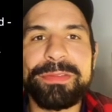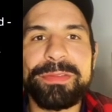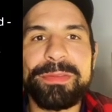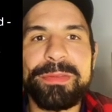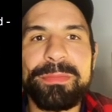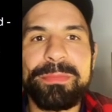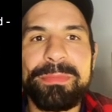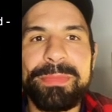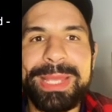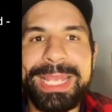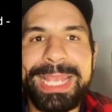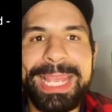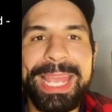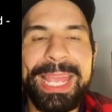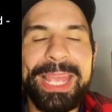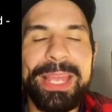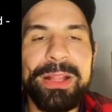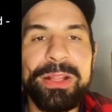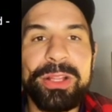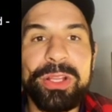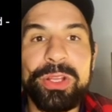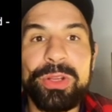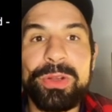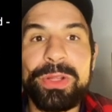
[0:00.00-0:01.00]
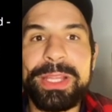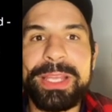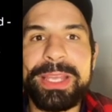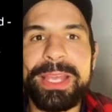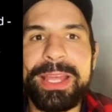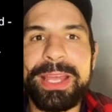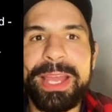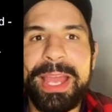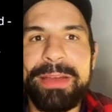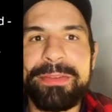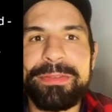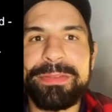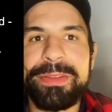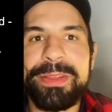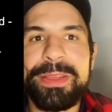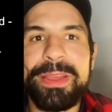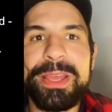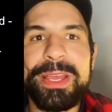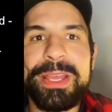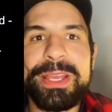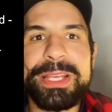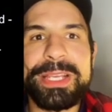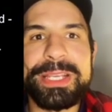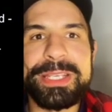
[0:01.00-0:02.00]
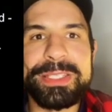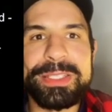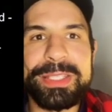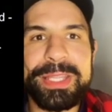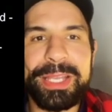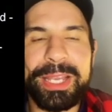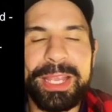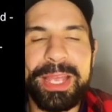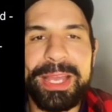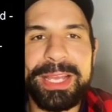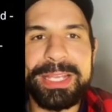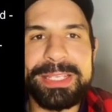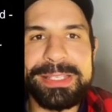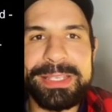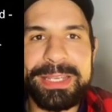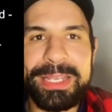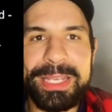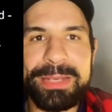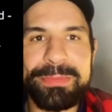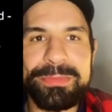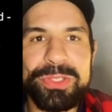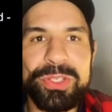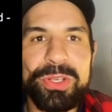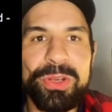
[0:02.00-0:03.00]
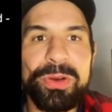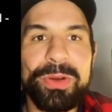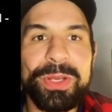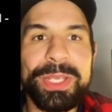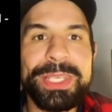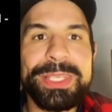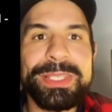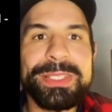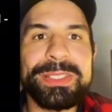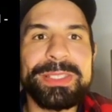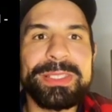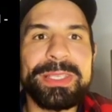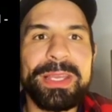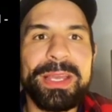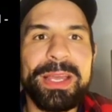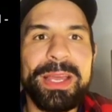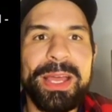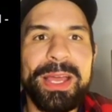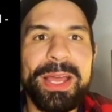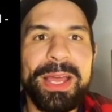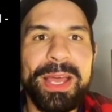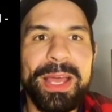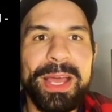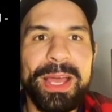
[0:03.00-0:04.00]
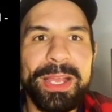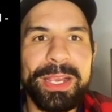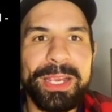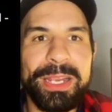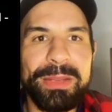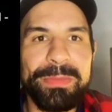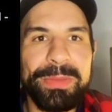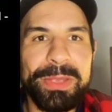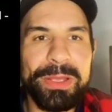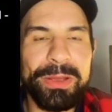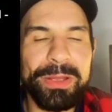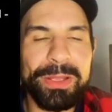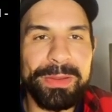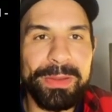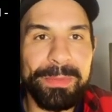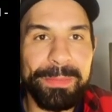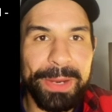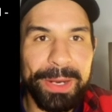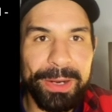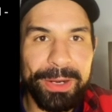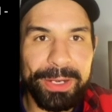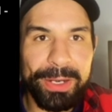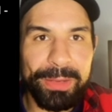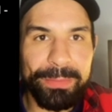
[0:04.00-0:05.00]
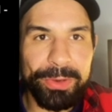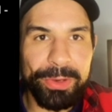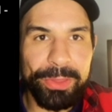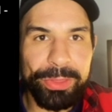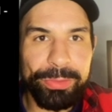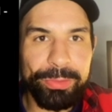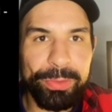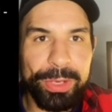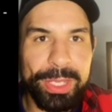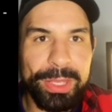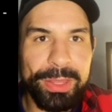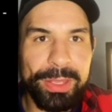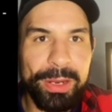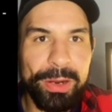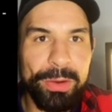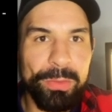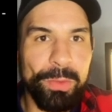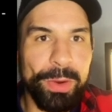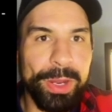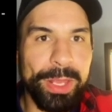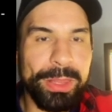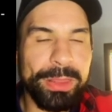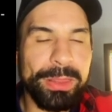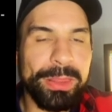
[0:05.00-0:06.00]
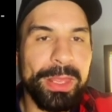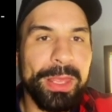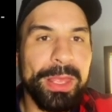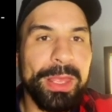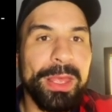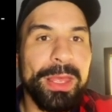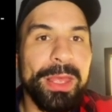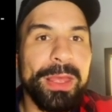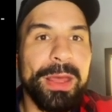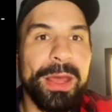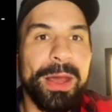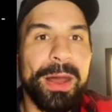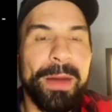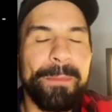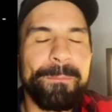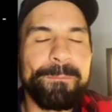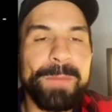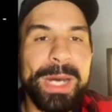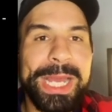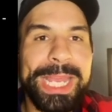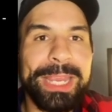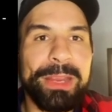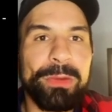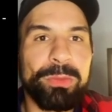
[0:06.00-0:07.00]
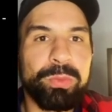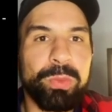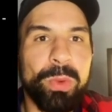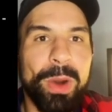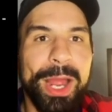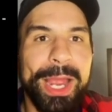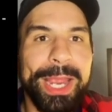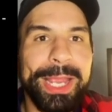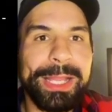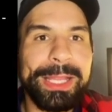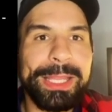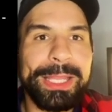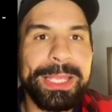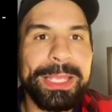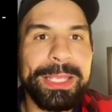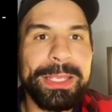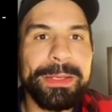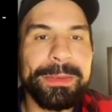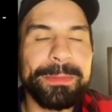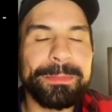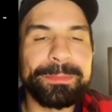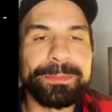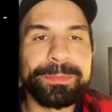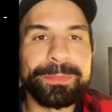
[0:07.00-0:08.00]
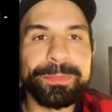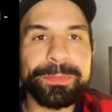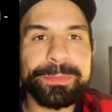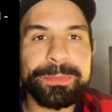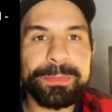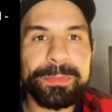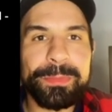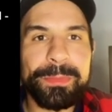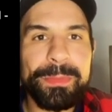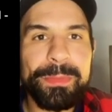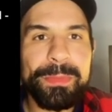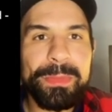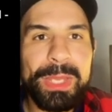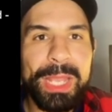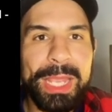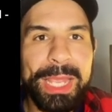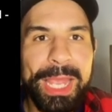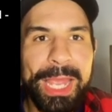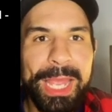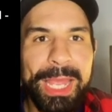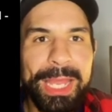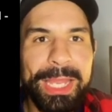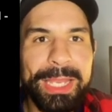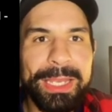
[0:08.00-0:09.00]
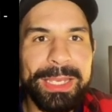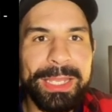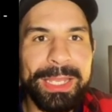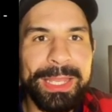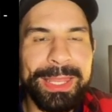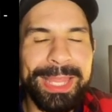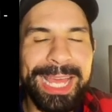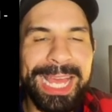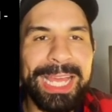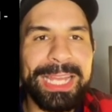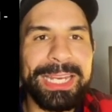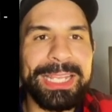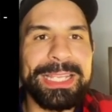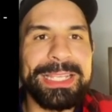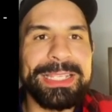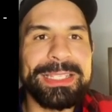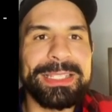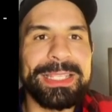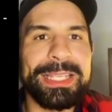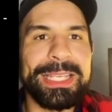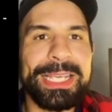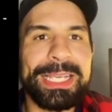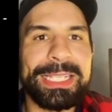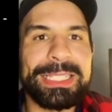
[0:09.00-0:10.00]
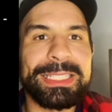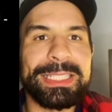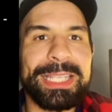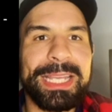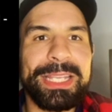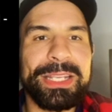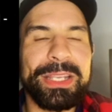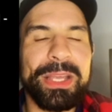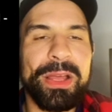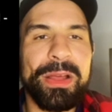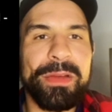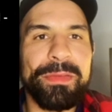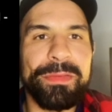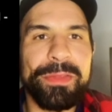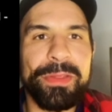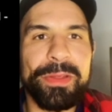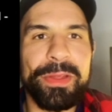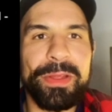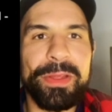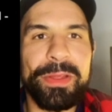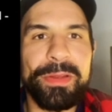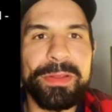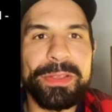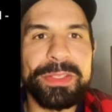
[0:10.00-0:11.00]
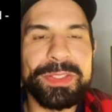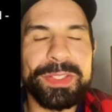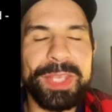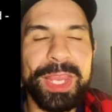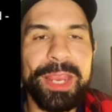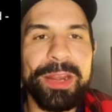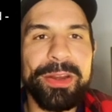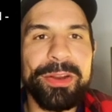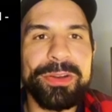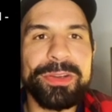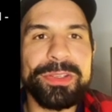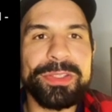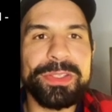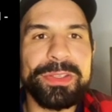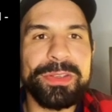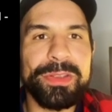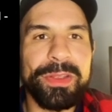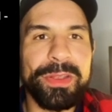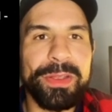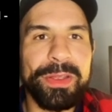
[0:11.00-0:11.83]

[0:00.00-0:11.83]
Mikhail Gulyayev is the guy's name. So he's uh, going to be on the pairing number three there with uh, Mike Reilly. And that is the extent of the skaters,